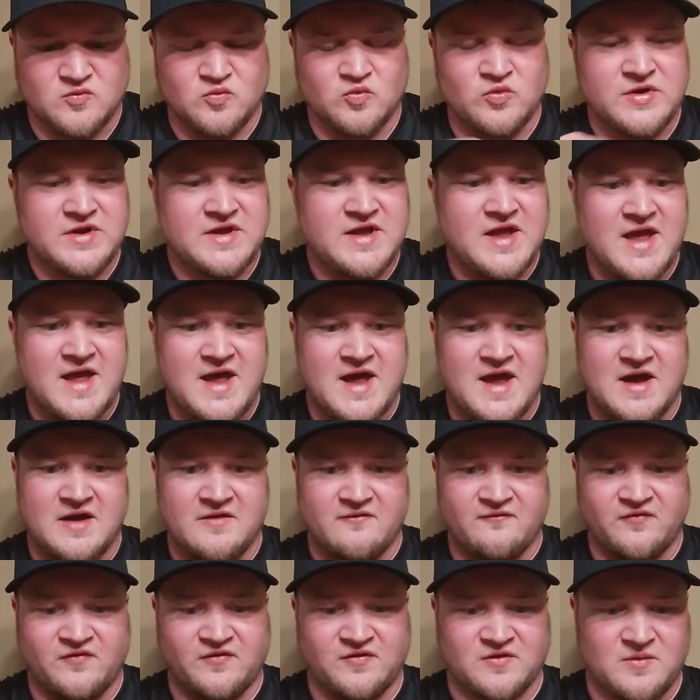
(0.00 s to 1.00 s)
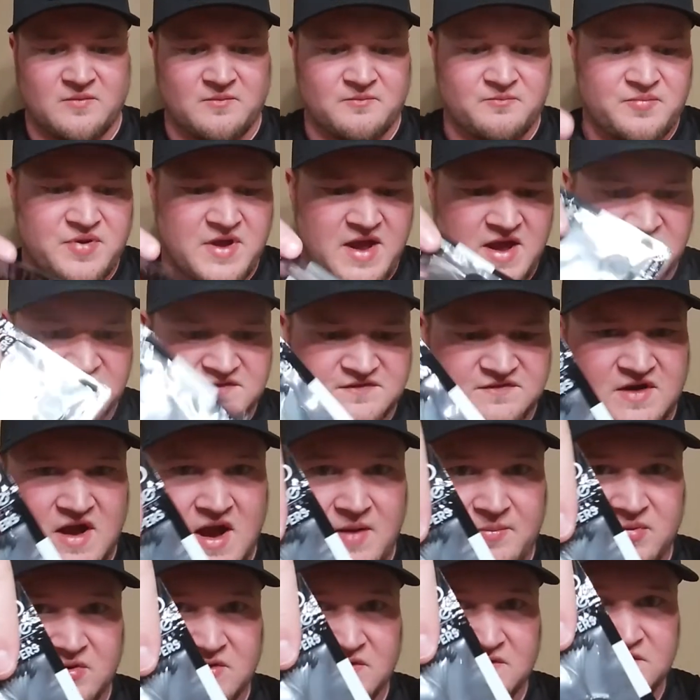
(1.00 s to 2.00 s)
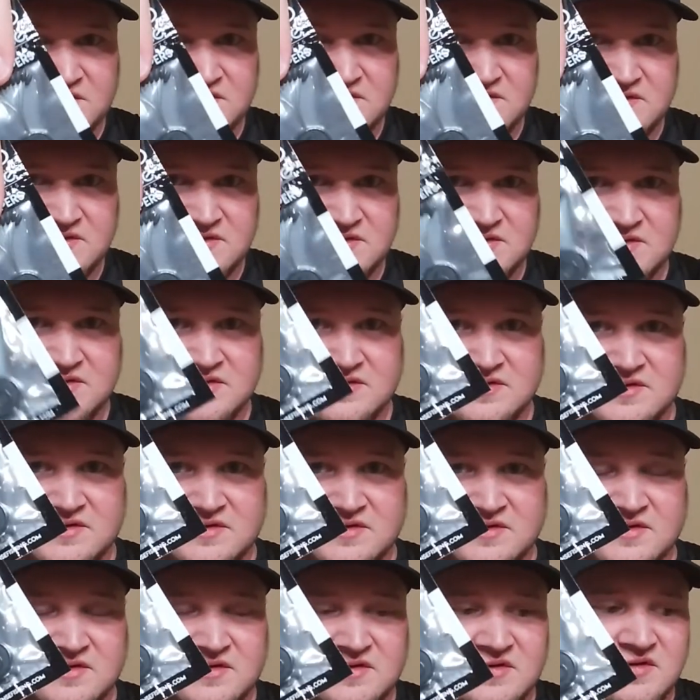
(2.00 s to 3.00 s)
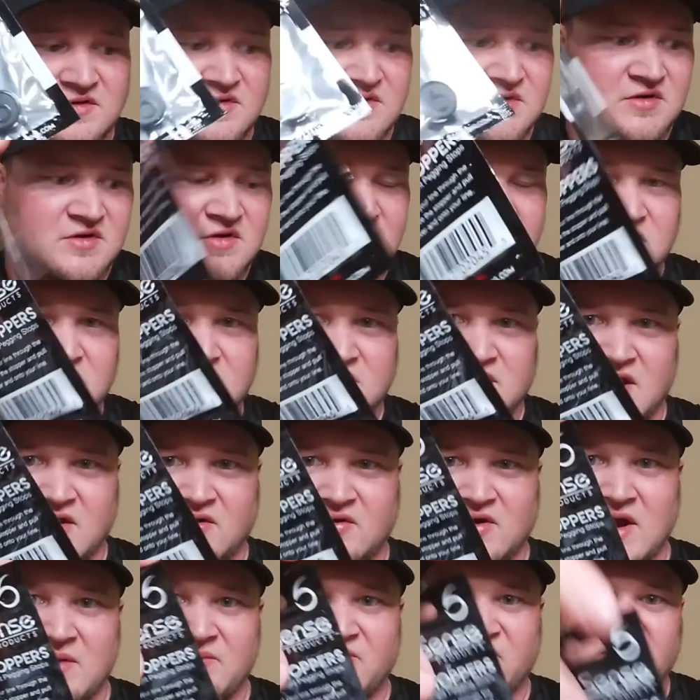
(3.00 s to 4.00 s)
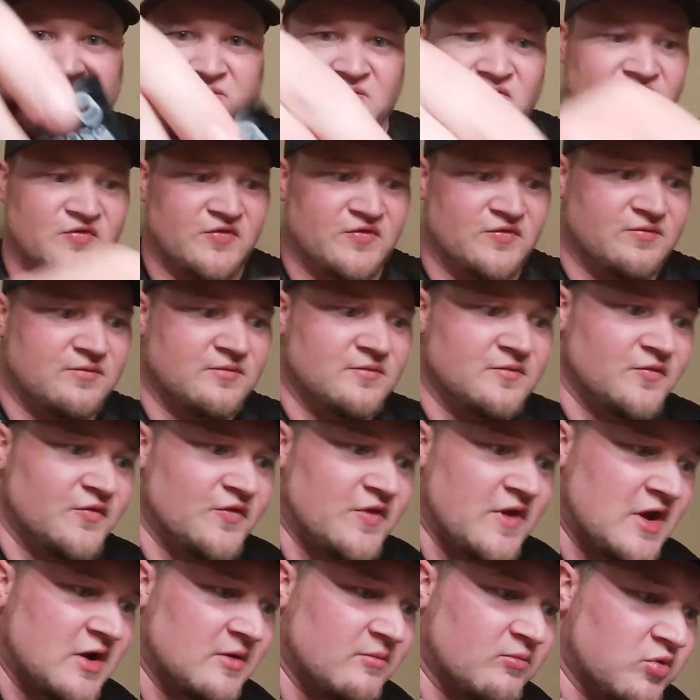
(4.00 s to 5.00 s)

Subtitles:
We have some peg stoppers. I grabbed some of their